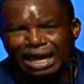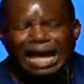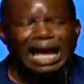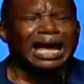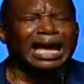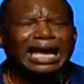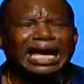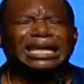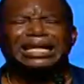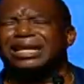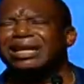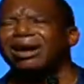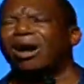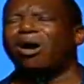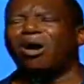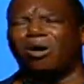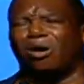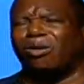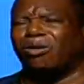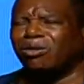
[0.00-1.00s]
I hate it
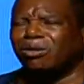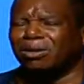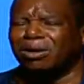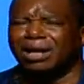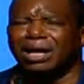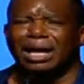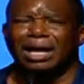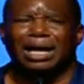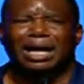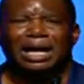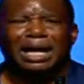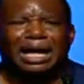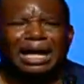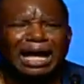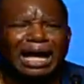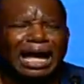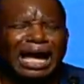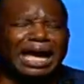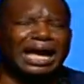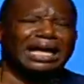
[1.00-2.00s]
all.
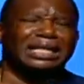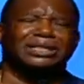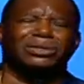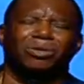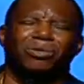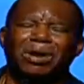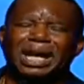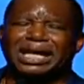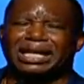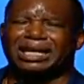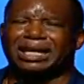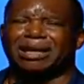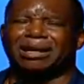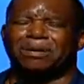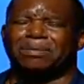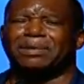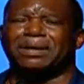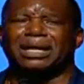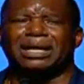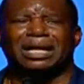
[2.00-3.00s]
I hate to wake
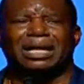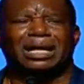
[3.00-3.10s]
up